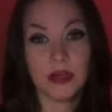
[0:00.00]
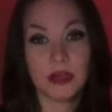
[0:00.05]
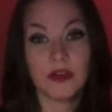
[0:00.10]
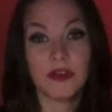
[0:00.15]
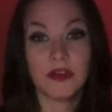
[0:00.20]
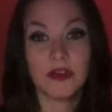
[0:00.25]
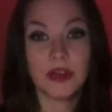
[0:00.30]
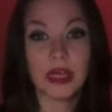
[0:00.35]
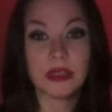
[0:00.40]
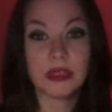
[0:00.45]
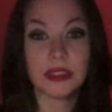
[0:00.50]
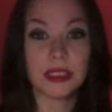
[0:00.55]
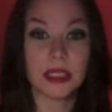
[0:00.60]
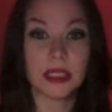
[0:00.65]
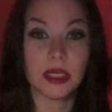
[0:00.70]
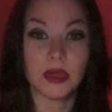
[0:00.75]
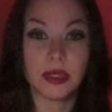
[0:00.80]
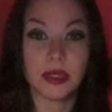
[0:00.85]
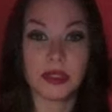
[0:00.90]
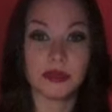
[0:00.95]
Fifth house in
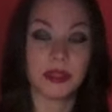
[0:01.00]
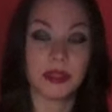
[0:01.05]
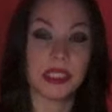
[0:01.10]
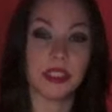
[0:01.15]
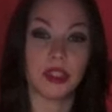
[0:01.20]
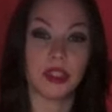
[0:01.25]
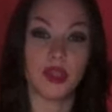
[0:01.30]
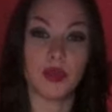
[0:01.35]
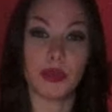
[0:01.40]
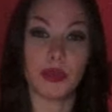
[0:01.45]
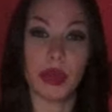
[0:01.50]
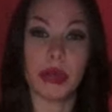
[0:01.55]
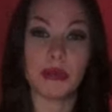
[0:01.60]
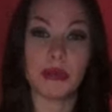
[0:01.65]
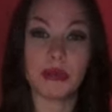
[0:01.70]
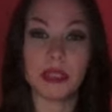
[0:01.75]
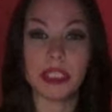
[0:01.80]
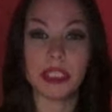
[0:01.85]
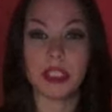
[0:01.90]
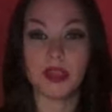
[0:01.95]
Aries means that you
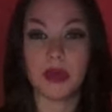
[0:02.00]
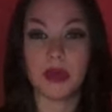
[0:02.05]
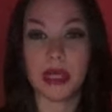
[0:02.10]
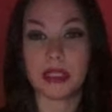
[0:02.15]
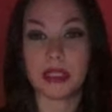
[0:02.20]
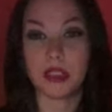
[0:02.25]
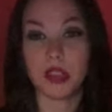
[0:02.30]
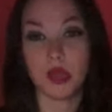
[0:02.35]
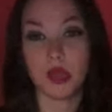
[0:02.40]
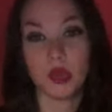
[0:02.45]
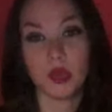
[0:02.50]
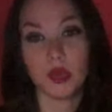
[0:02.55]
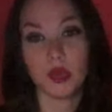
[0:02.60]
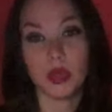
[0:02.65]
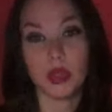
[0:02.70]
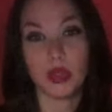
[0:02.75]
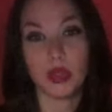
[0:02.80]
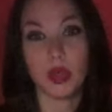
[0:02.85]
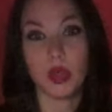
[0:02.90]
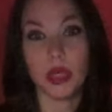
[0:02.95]
probably attracted to a
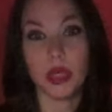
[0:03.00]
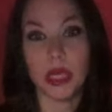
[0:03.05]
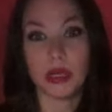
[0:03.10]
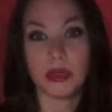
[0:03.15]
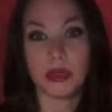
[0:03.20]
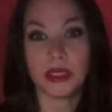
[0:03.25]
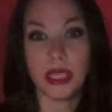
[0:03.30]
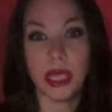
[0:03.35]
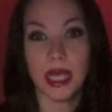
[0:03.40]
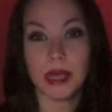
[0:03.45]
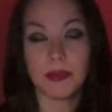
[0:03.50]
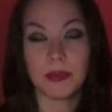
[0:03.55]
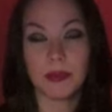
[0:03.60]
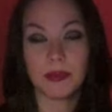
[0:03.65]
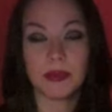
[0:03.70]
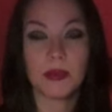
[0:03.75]
real go-getter type,